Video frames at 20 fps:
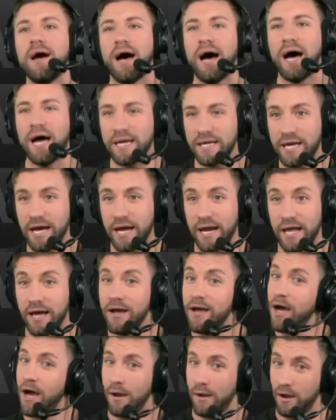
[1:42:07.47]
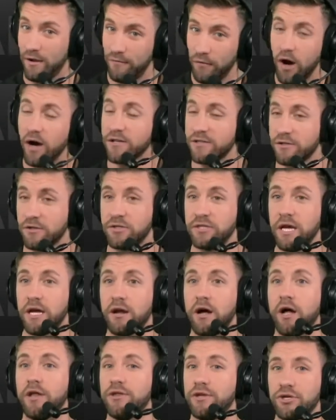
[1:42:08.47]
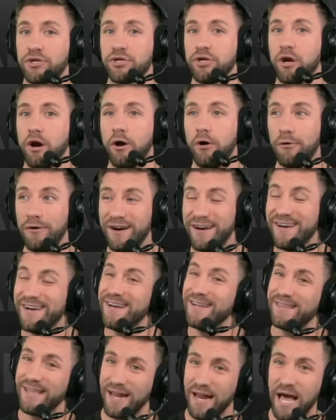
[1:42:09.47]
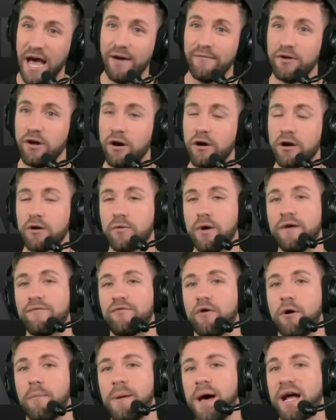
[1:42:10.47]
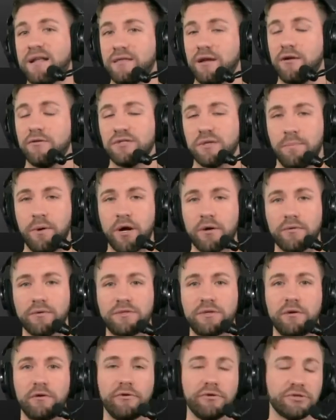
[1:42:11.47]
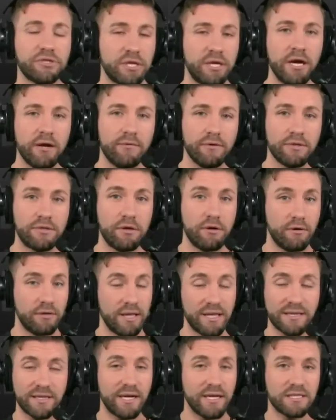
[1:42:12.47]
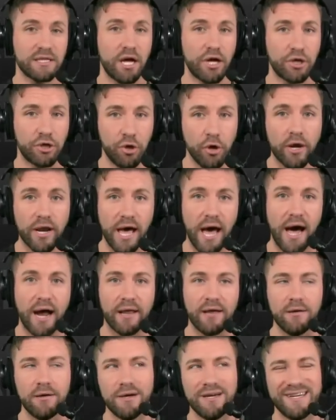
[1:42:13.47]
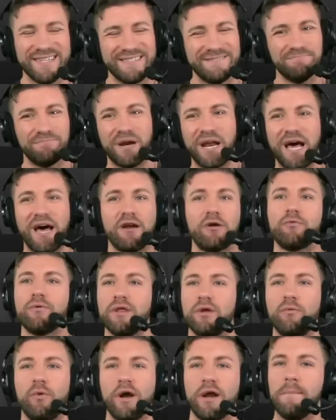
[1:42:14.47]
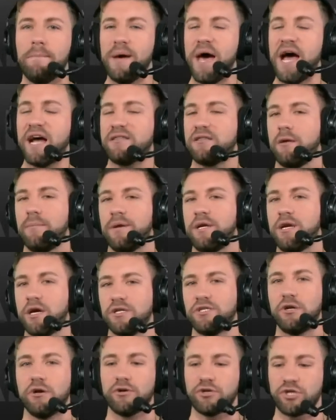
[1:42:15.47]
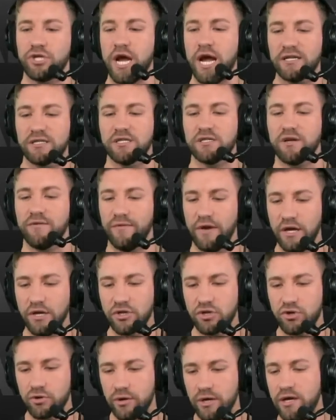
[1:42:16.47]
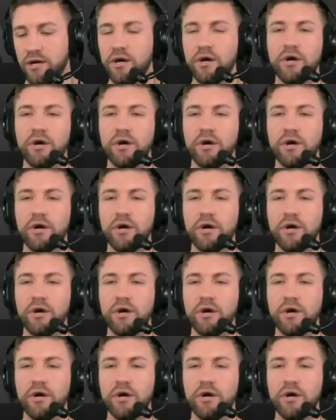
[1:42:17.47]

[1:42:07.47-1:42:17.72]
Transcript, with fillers: I get it. I have also said on this show that having Hunter Renfrow back there as a punt returner, as a kick returner, not that he's not good at it, but I don't really want him back there because your chances of injury